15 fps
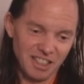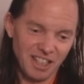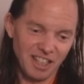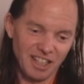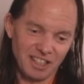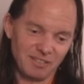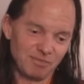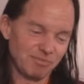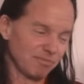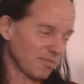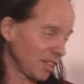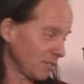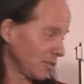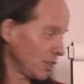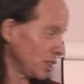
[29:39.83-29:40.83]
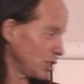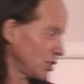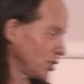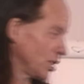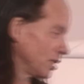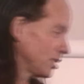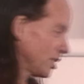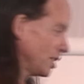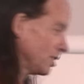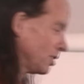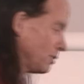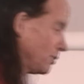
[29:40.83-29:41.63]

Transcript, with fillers: uh, they're very short so here's the